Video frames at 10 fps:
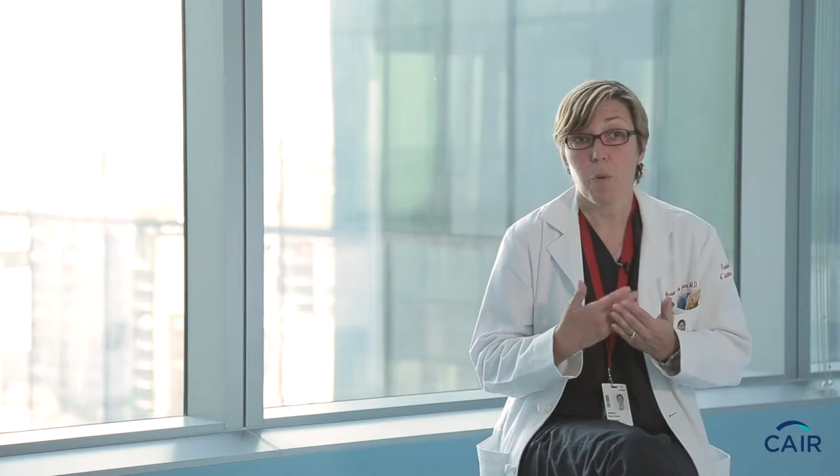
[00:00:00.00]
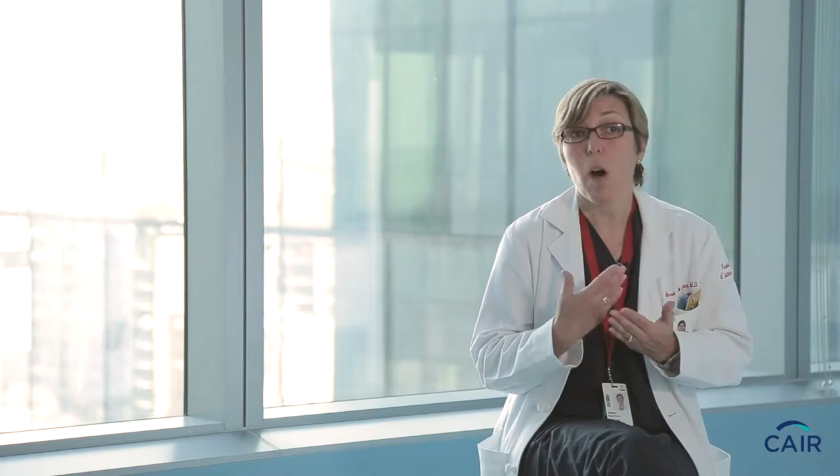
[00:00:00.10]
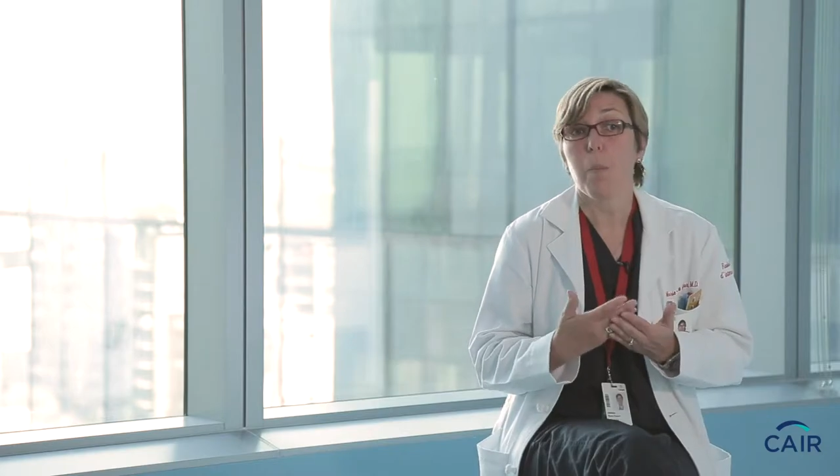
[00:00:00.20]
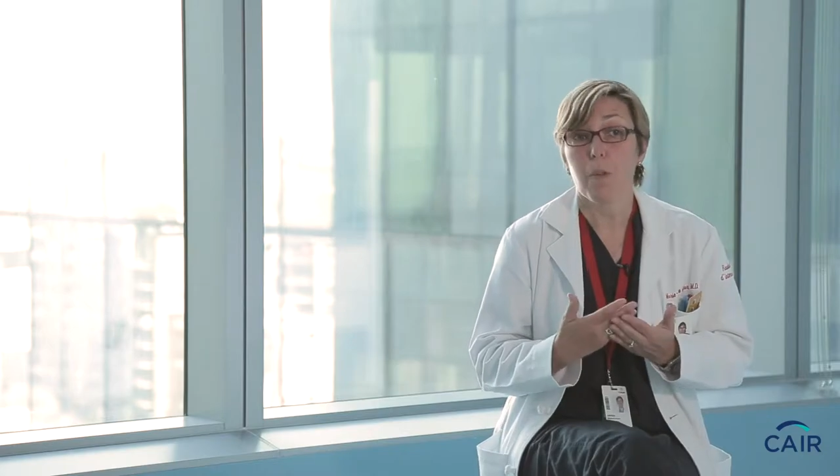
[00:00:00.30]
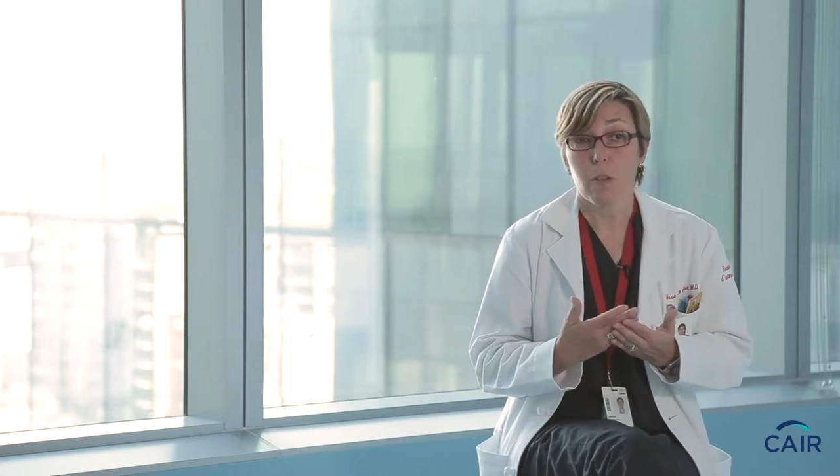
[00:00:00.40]

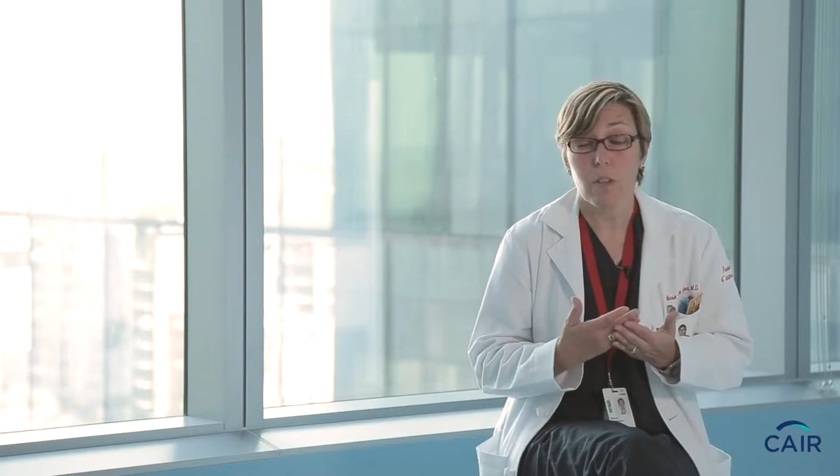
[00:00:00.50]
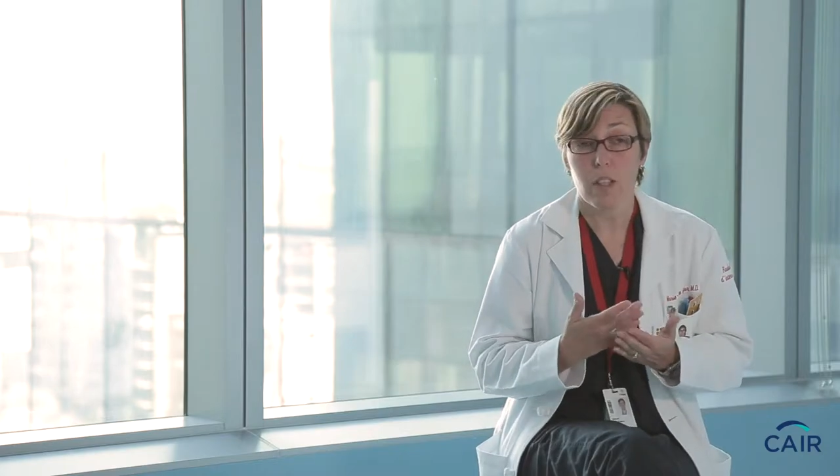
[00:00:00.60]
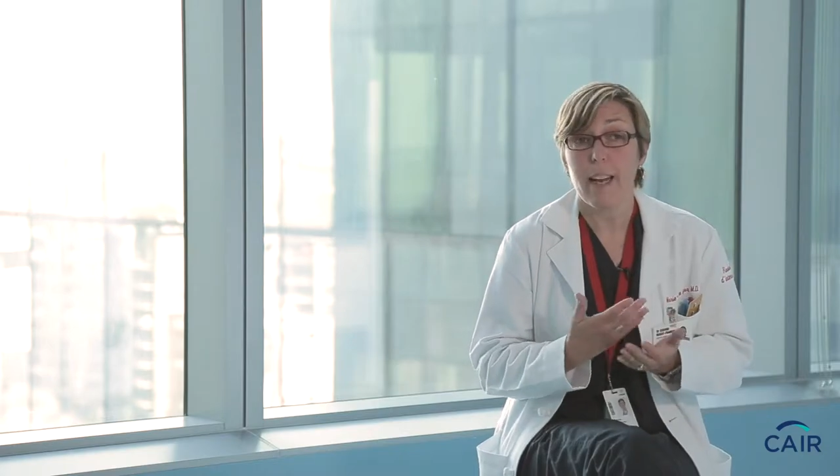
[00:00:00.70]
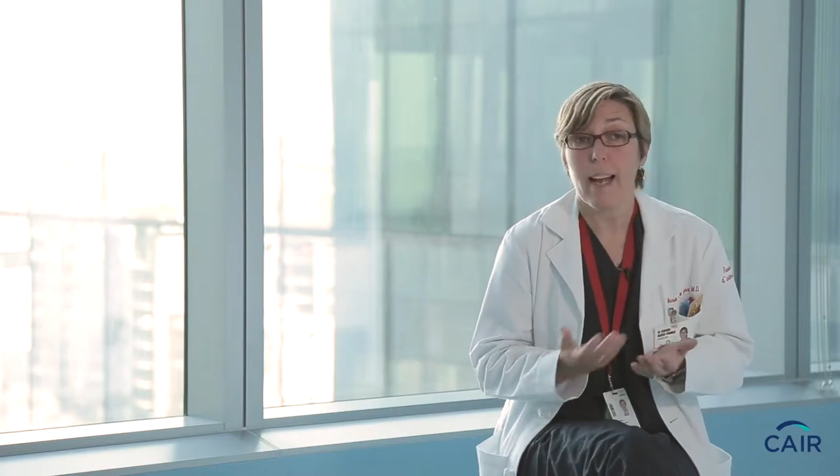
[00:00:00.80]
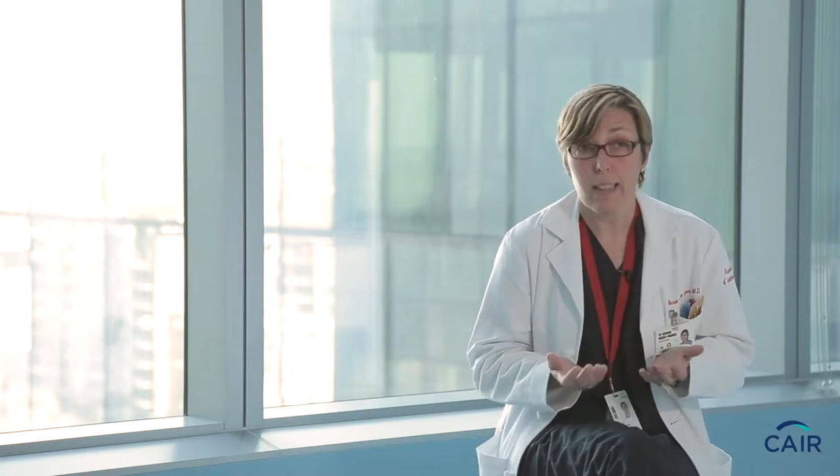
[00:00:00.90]
proper
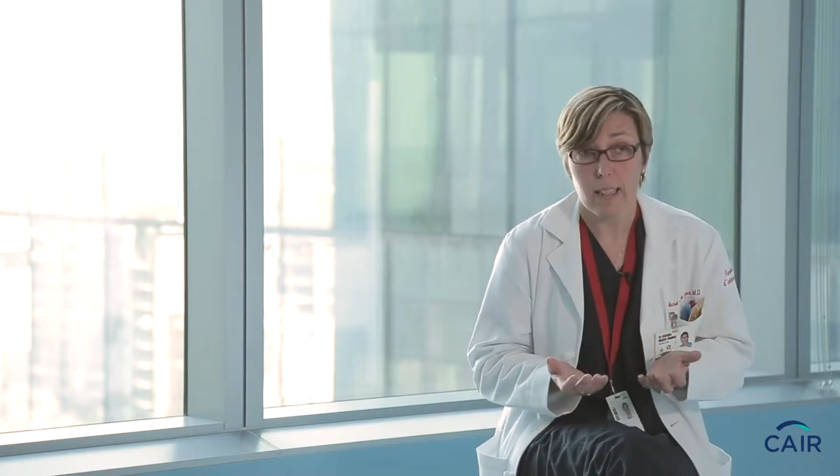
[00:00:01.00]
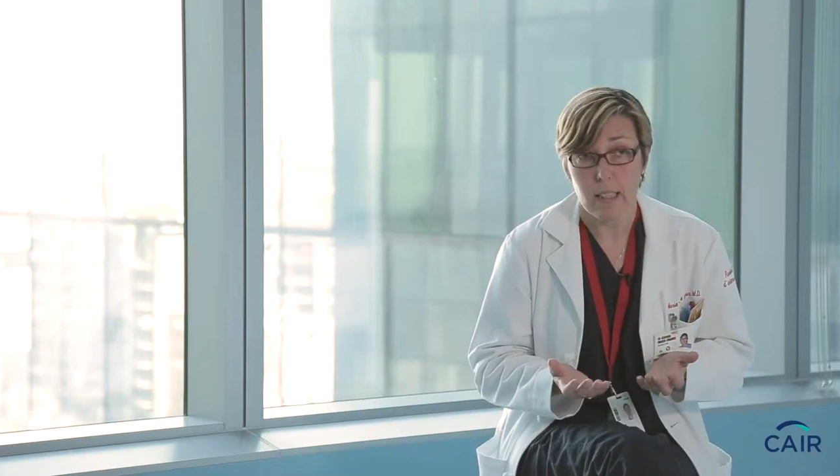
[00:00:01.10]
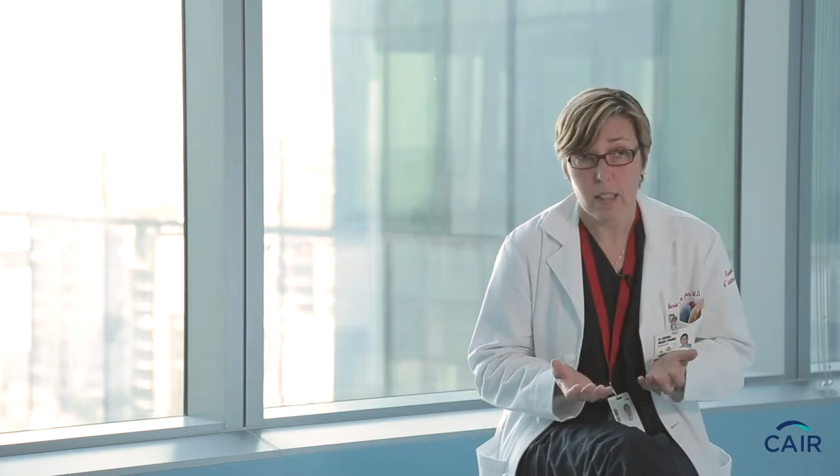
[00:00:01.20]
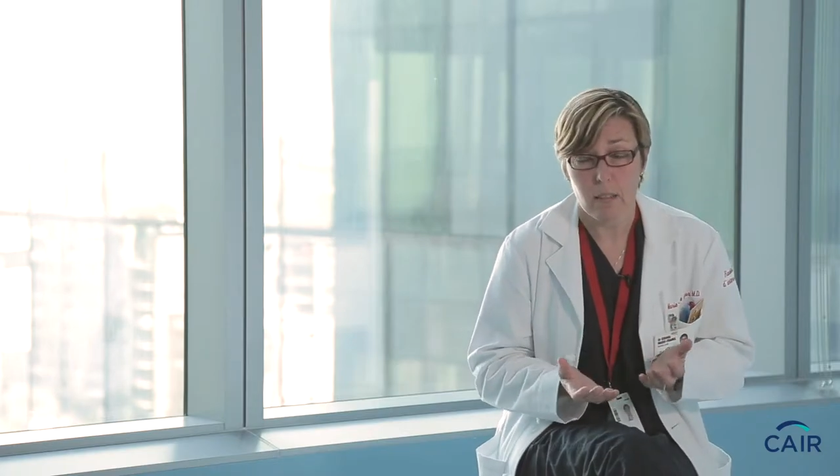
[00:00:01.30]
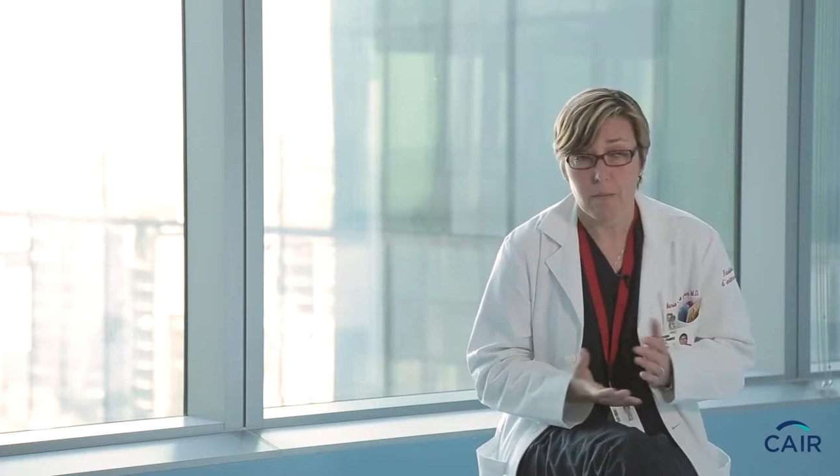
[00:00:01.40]

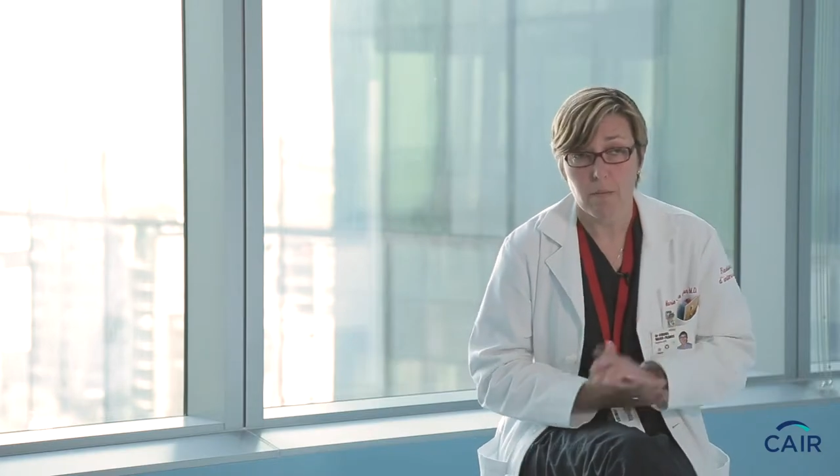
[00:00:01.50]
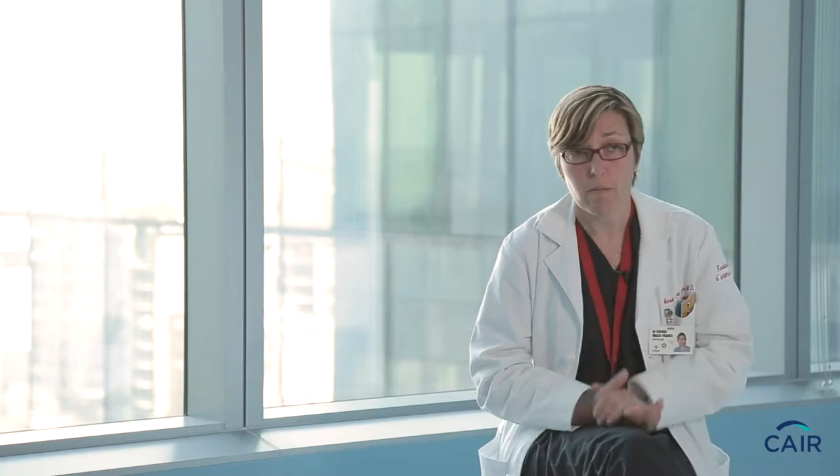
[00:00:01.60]
dialysis.